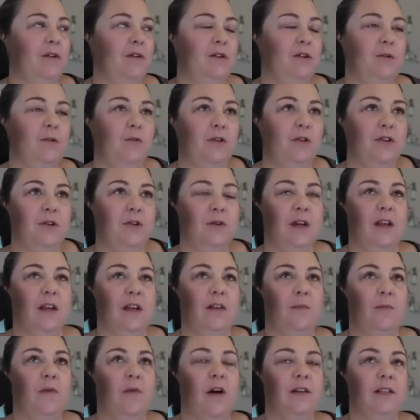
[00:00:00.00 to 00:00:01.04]
doing in the
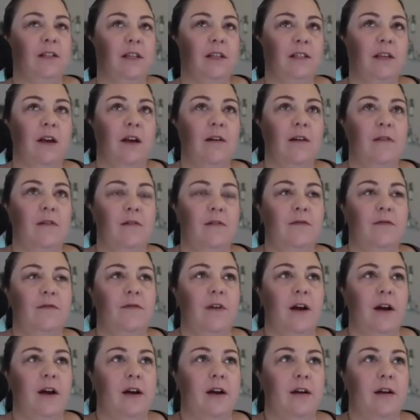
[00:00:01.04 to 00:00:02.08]
process of,
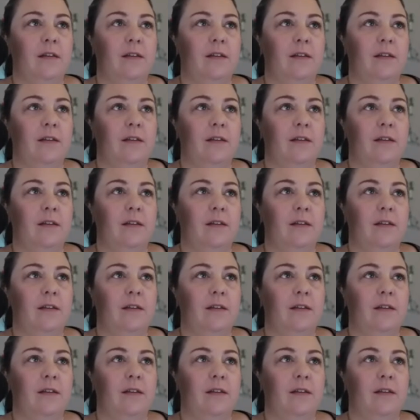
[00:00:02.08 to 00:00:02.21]
of